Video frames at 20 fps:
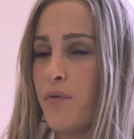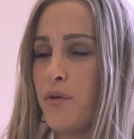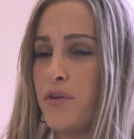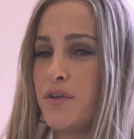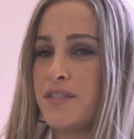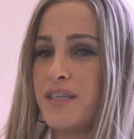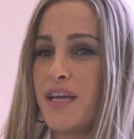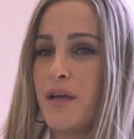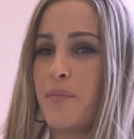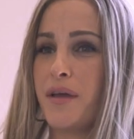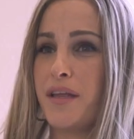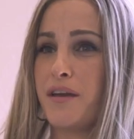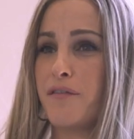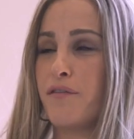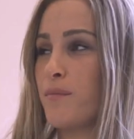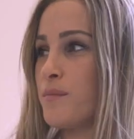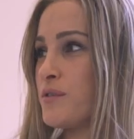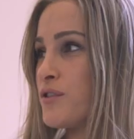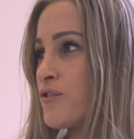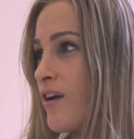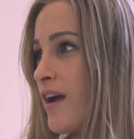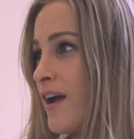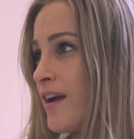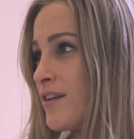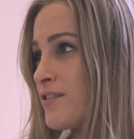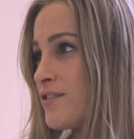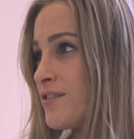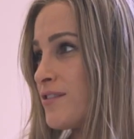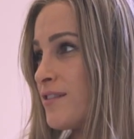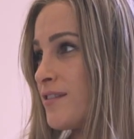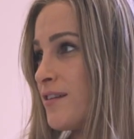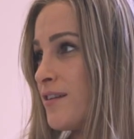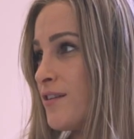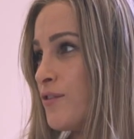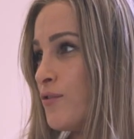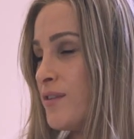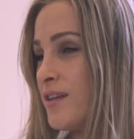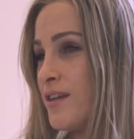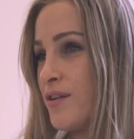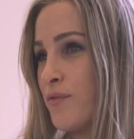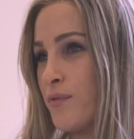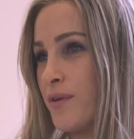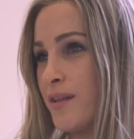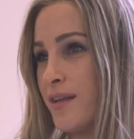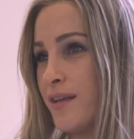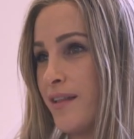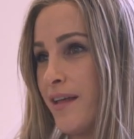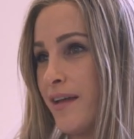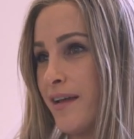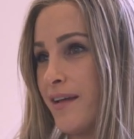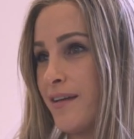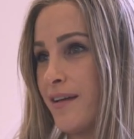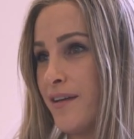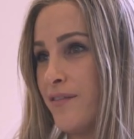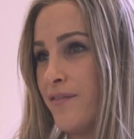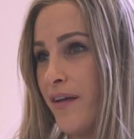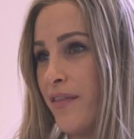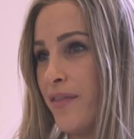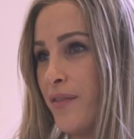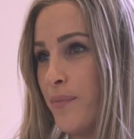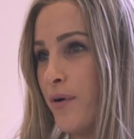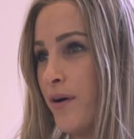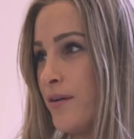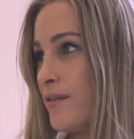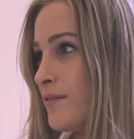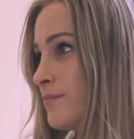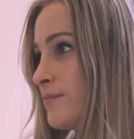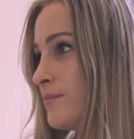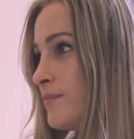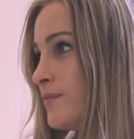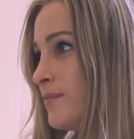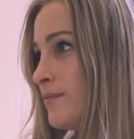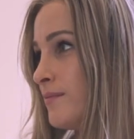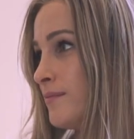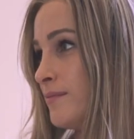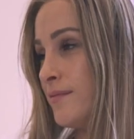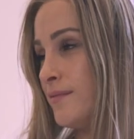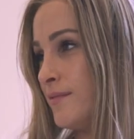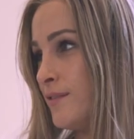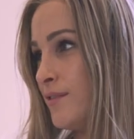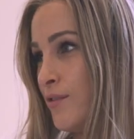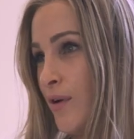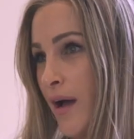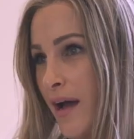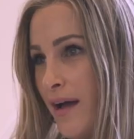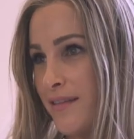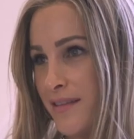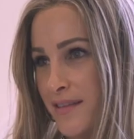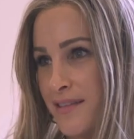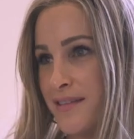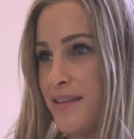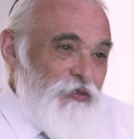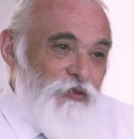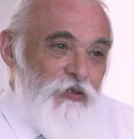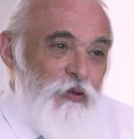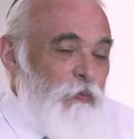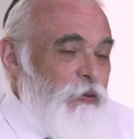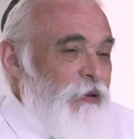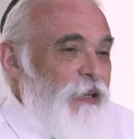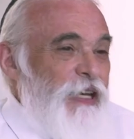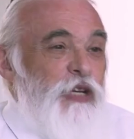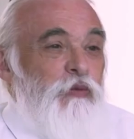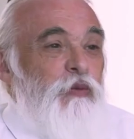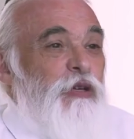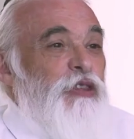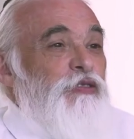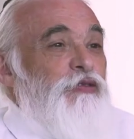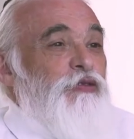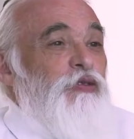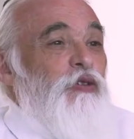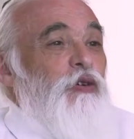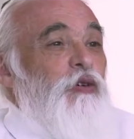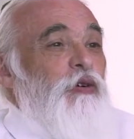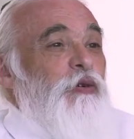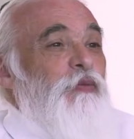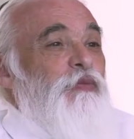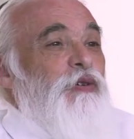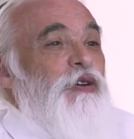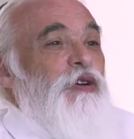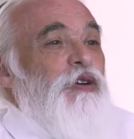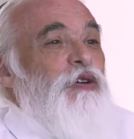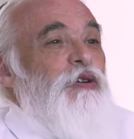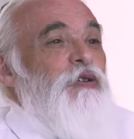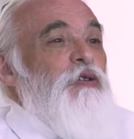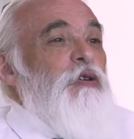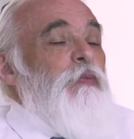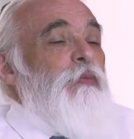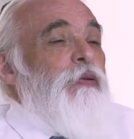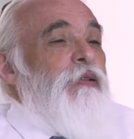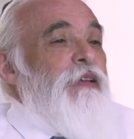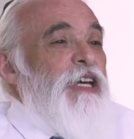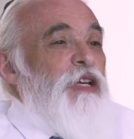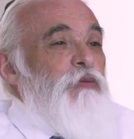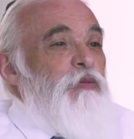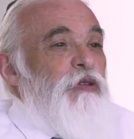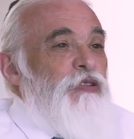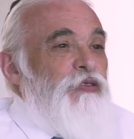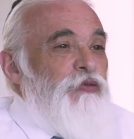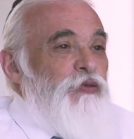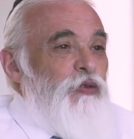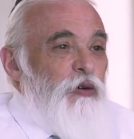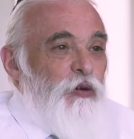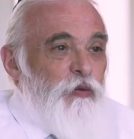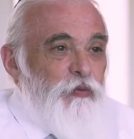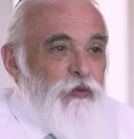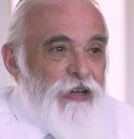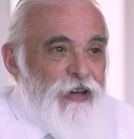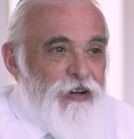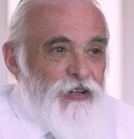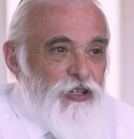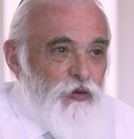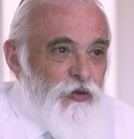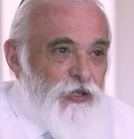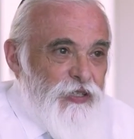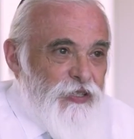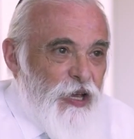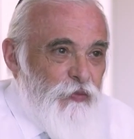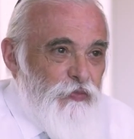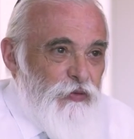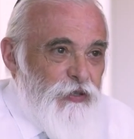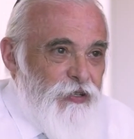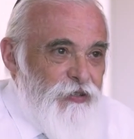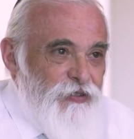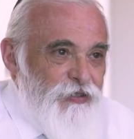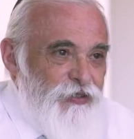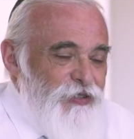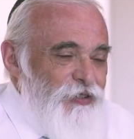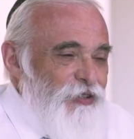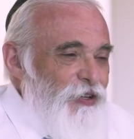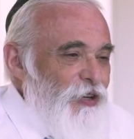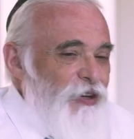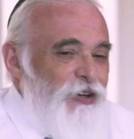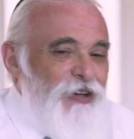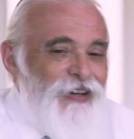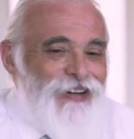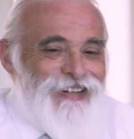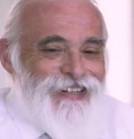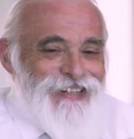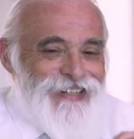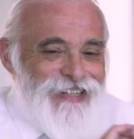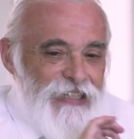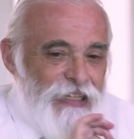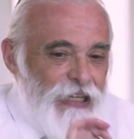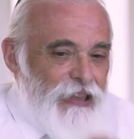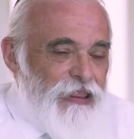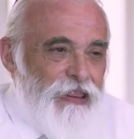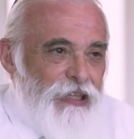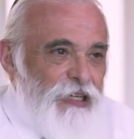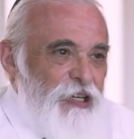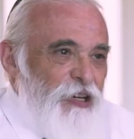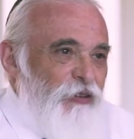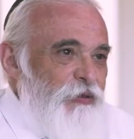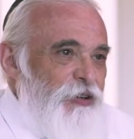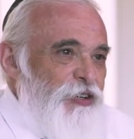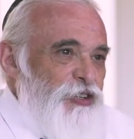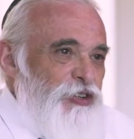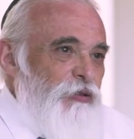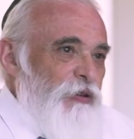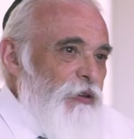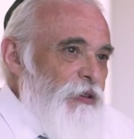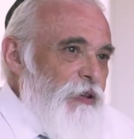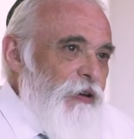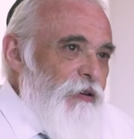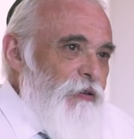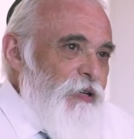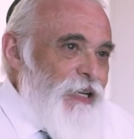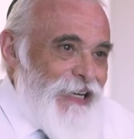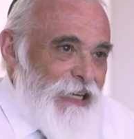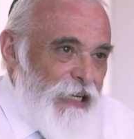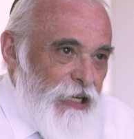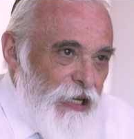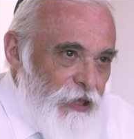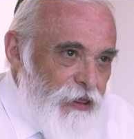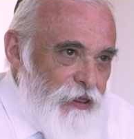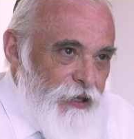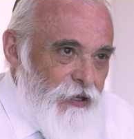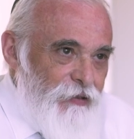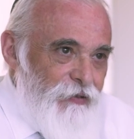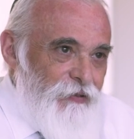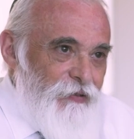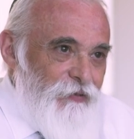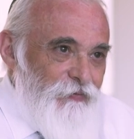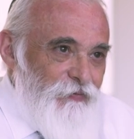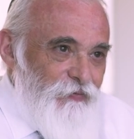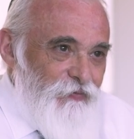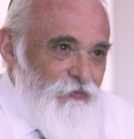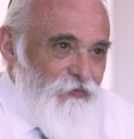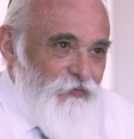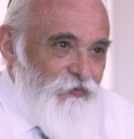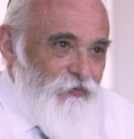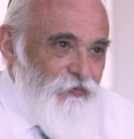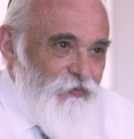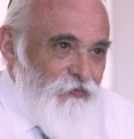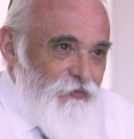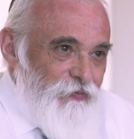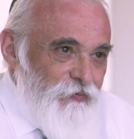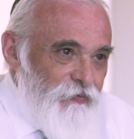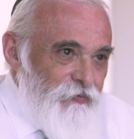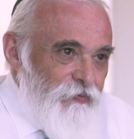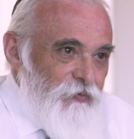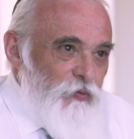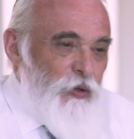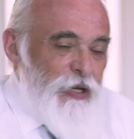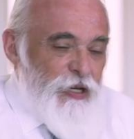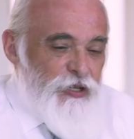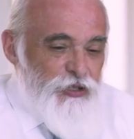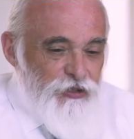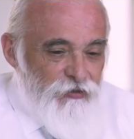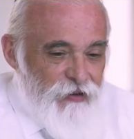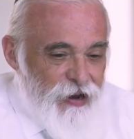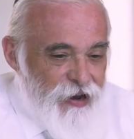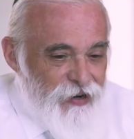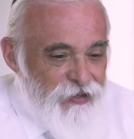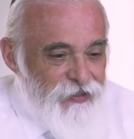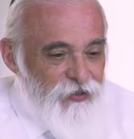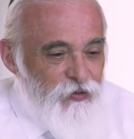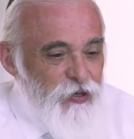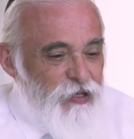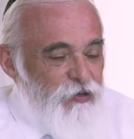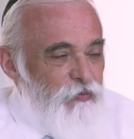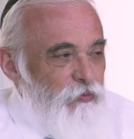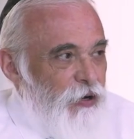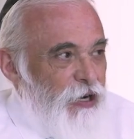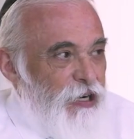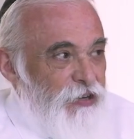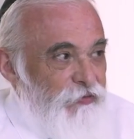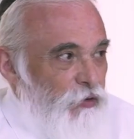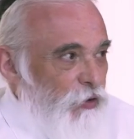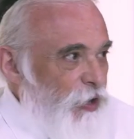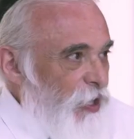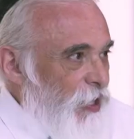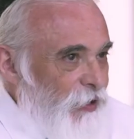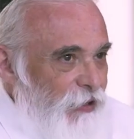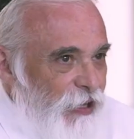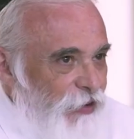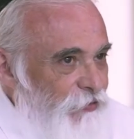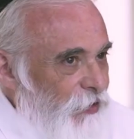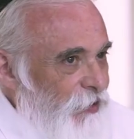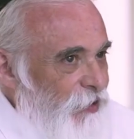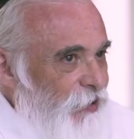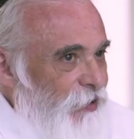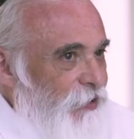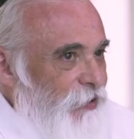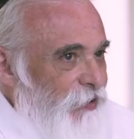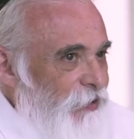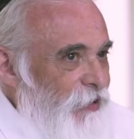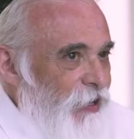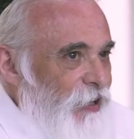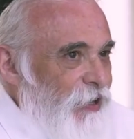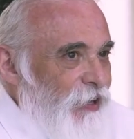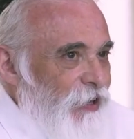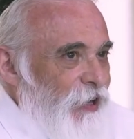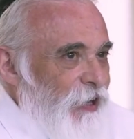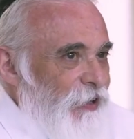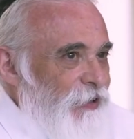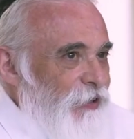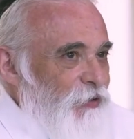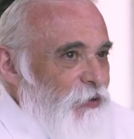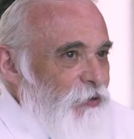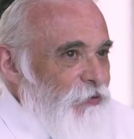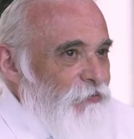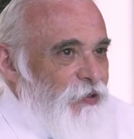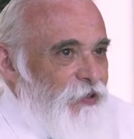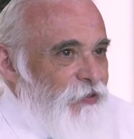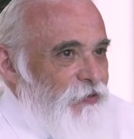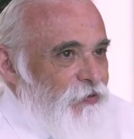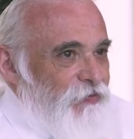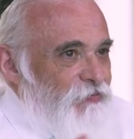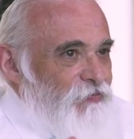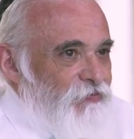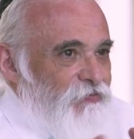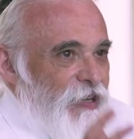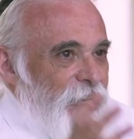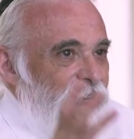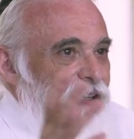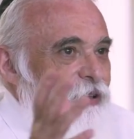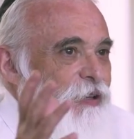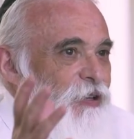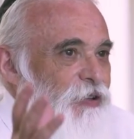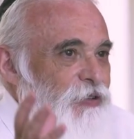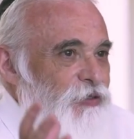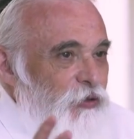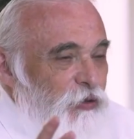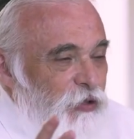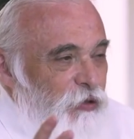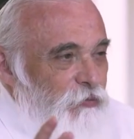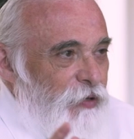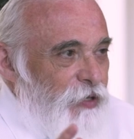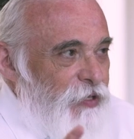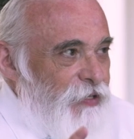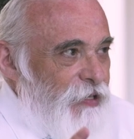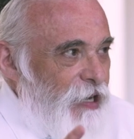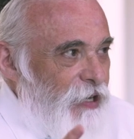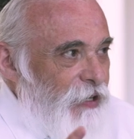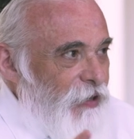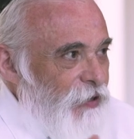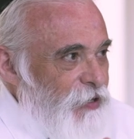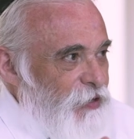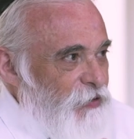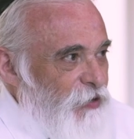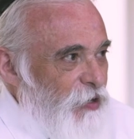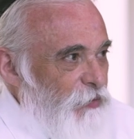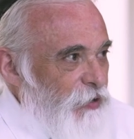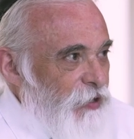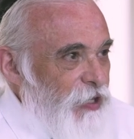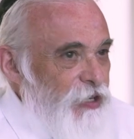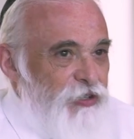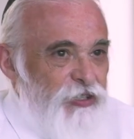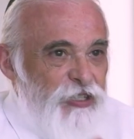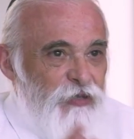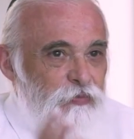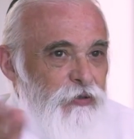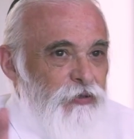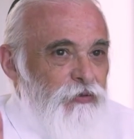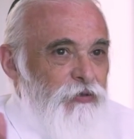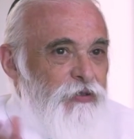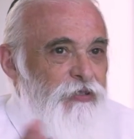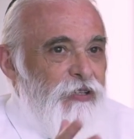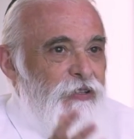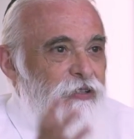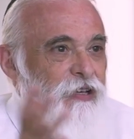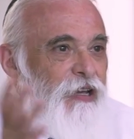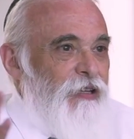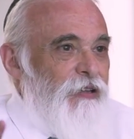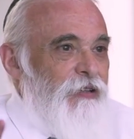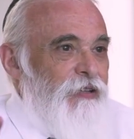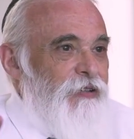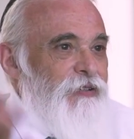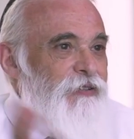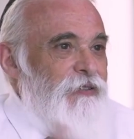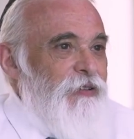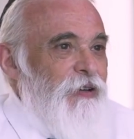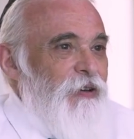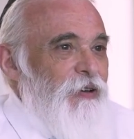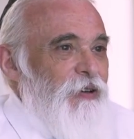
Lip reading: like when you say I made it from scratch, you didn't really invent the part. You had You played with the form. Right. You played with the form, the actual substance. Right. Nothing original there. Nothing. We extract, we combine very cleverly, and endless, almost endless combinations, producing the endless